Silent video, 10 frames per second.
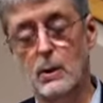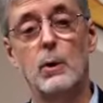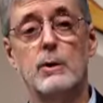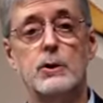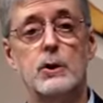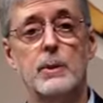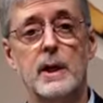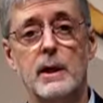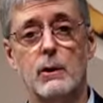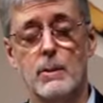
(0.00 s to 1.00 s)
No wonder
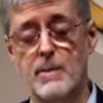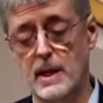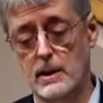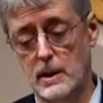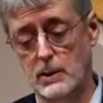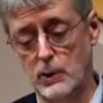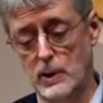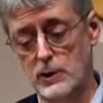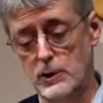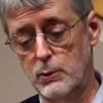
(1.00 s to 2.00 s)
so many are abandoning
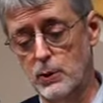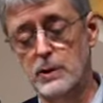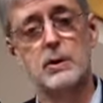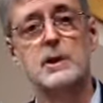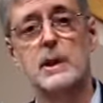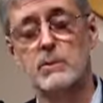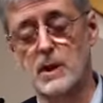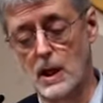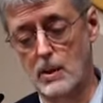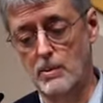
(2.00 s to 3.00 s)
religion. Religion
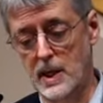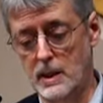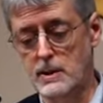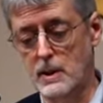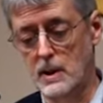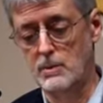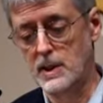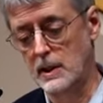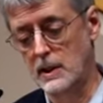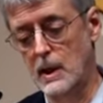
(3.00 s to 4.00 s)
seems hell-bent
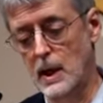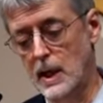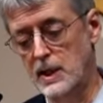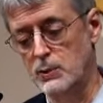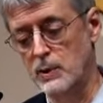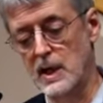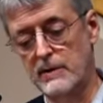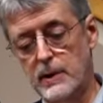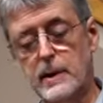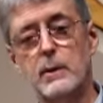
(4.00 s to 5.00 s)
on being at odds with
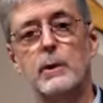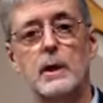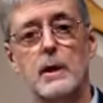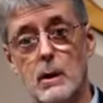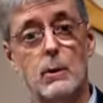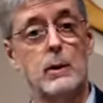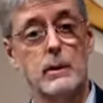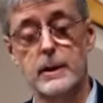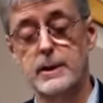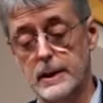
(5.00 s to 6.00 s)
everything we know
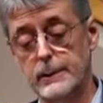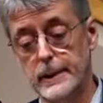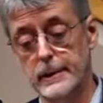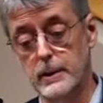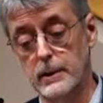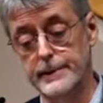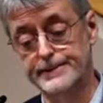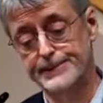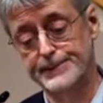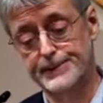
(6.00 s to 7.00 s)
and are continuing to learn.